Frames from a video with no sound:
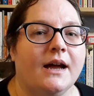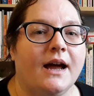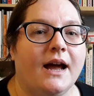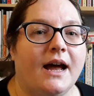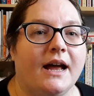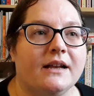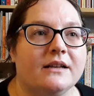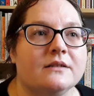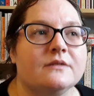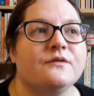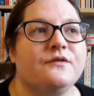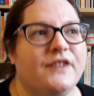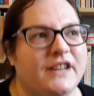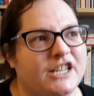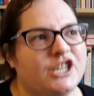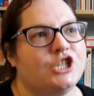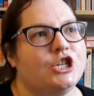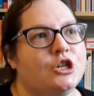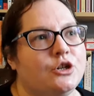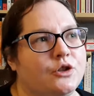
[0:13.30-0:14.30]
and
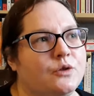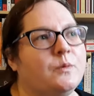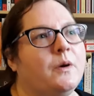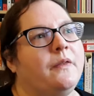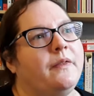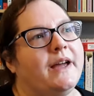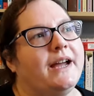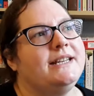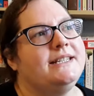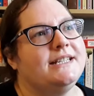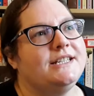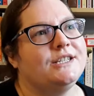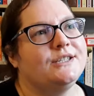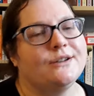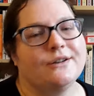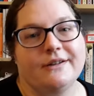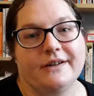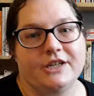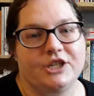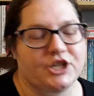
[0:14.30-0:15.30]
finish another one that I did
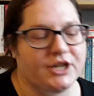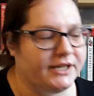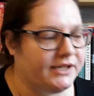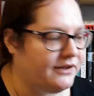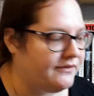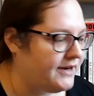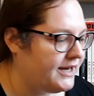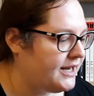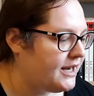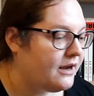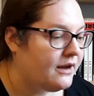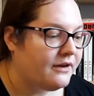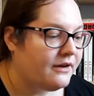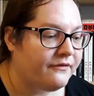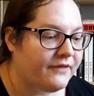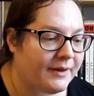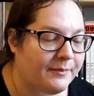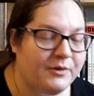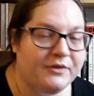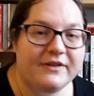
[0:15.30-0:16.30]
start in January.
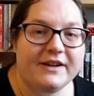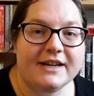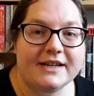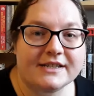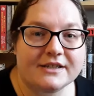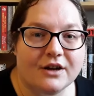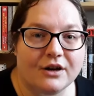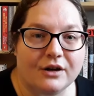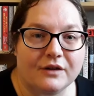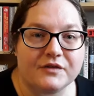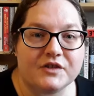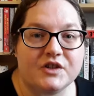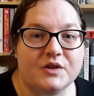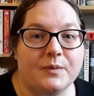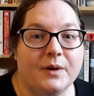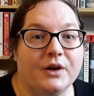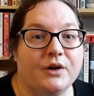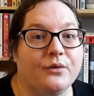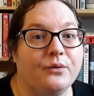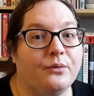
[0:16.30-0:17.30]
February has got off
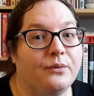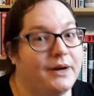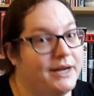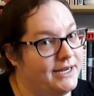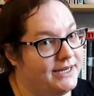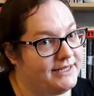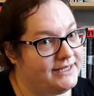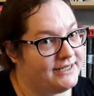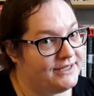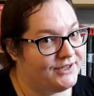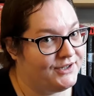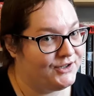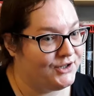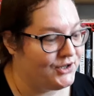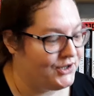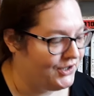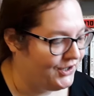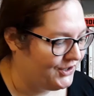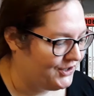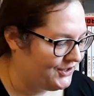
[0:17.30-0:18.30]
to a great
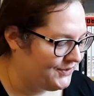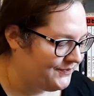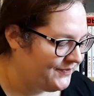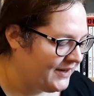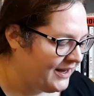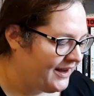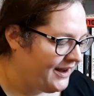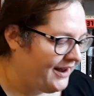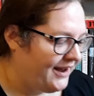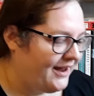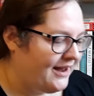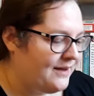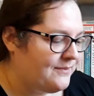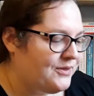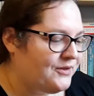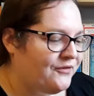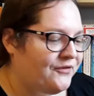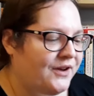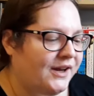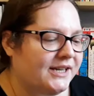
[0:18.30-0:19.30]
start.
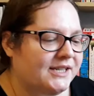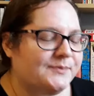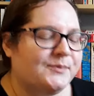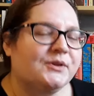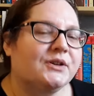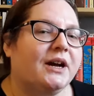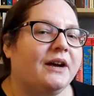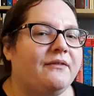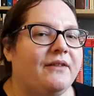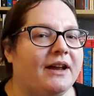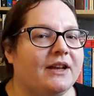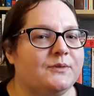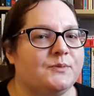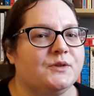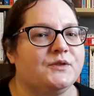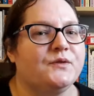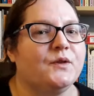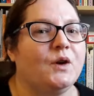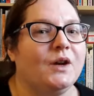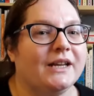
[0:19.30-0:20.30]
Um, the first book I read
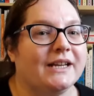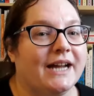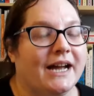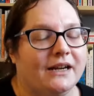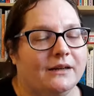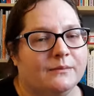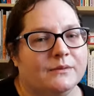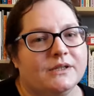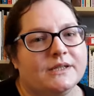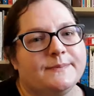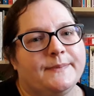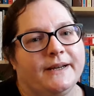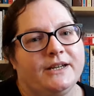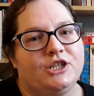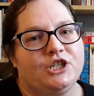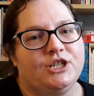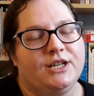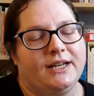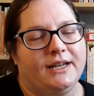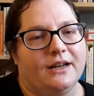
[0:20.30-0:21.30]
was Falling Animals by
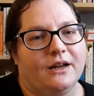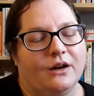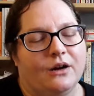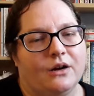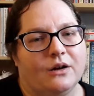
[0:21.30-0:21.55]
Sheila